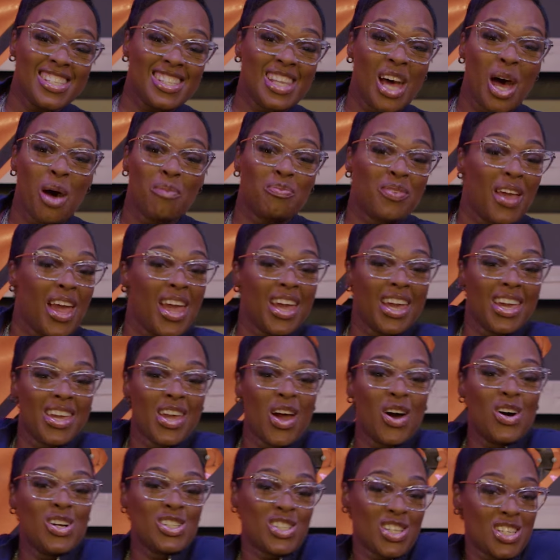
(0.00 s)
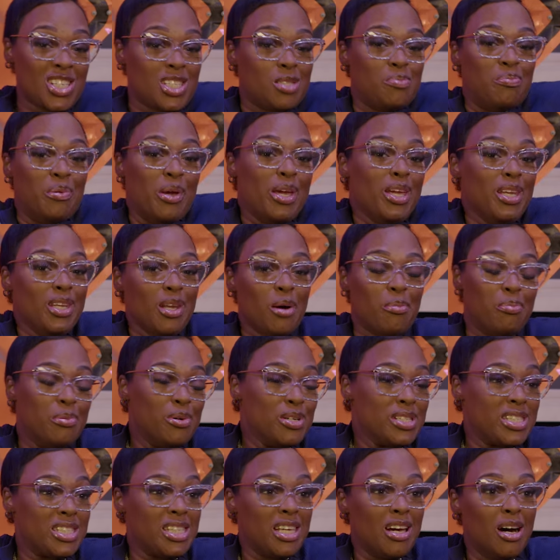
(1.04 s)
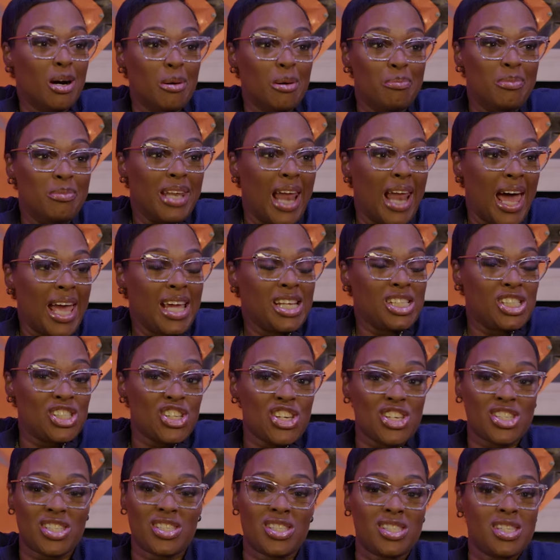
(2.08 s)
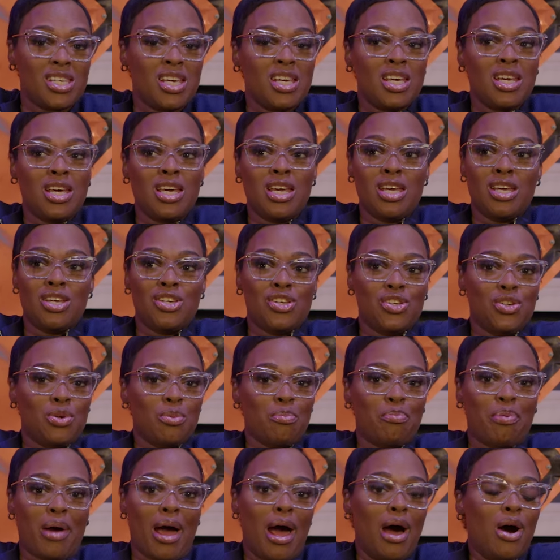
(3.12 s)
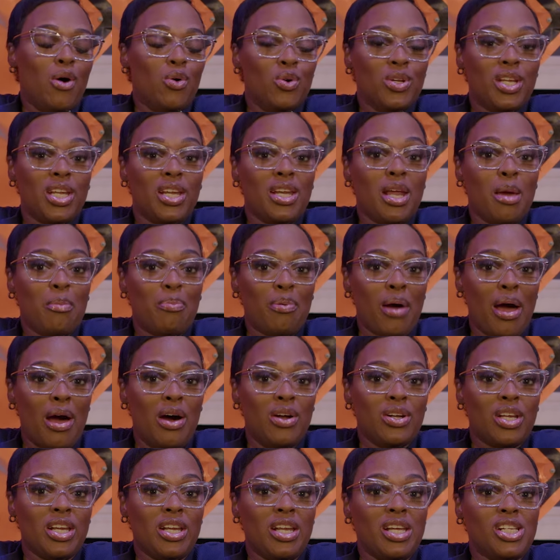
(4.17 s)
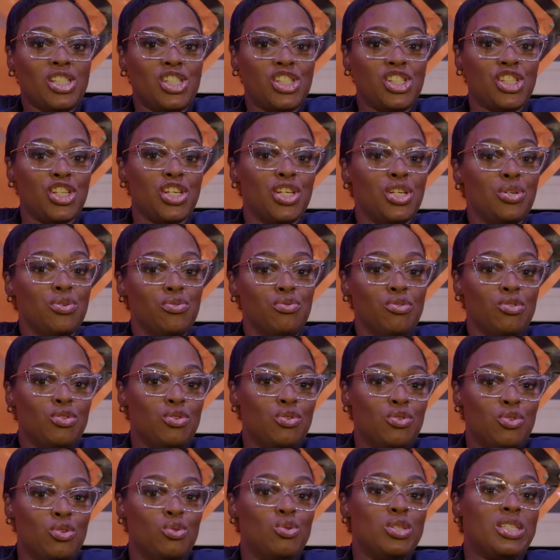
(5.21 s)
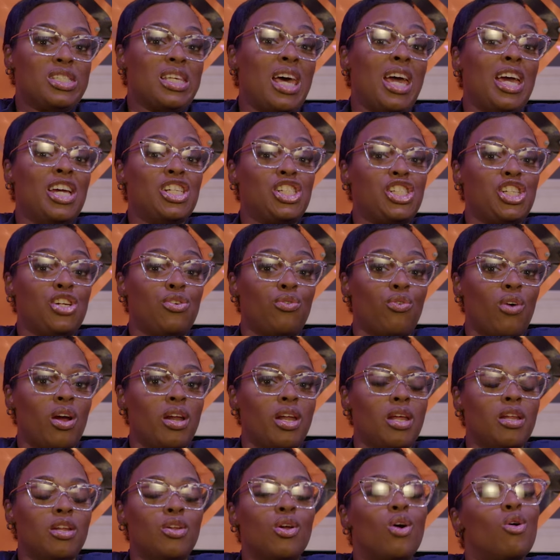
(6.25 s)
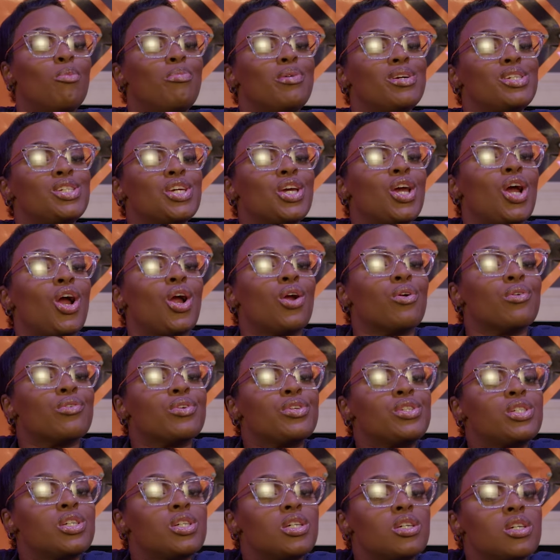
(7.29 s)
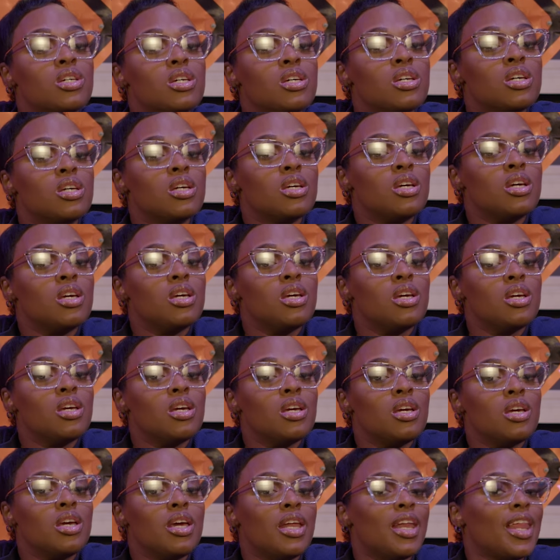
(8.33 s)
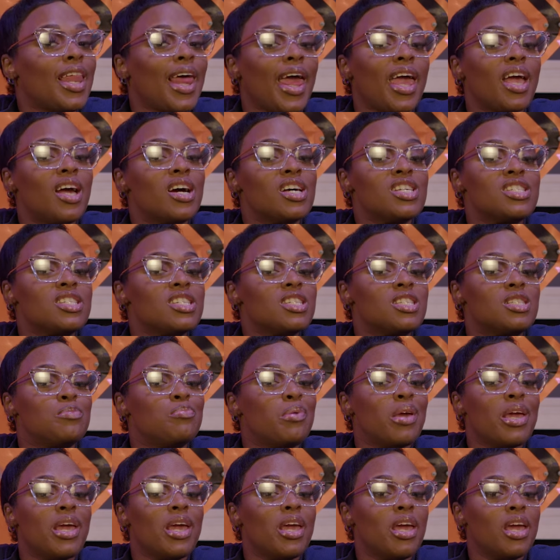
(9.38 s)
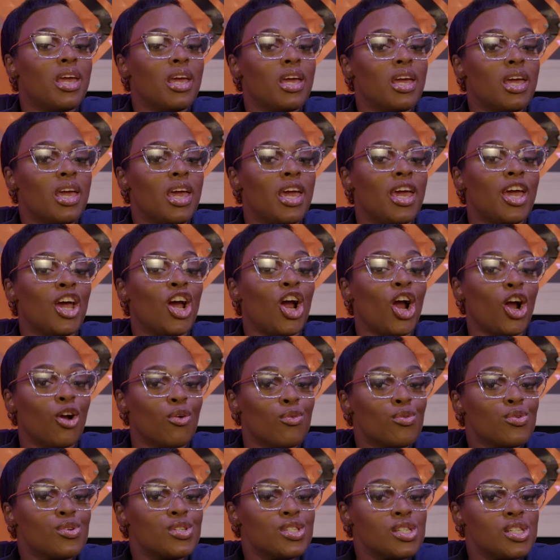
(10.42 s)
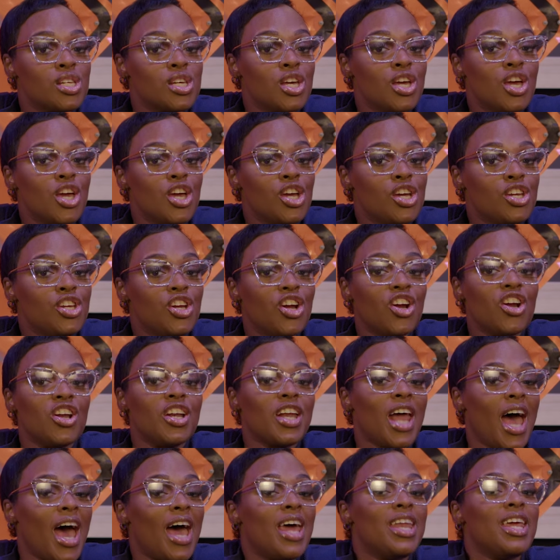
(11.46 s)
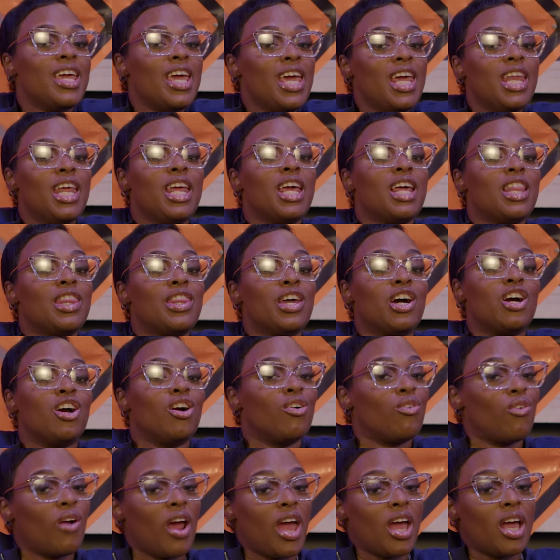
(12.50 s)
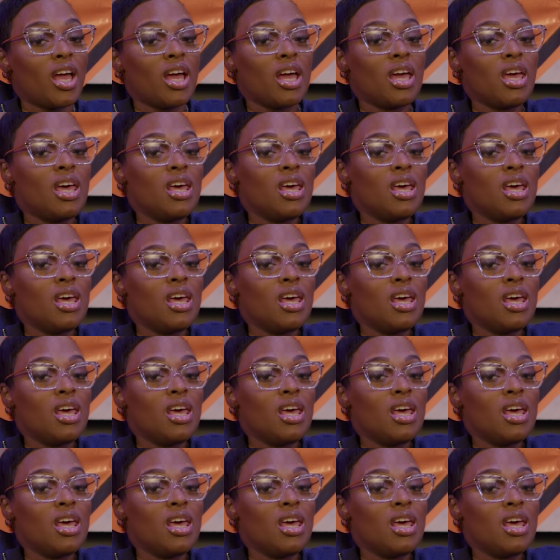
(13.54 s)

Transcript: Stop thinking y'all just beating the pussy up, like just pounding and pounding and she. You said she run it. No, bitch, it hurt. It ain't because it's big. It hurts. You're not hitting the correct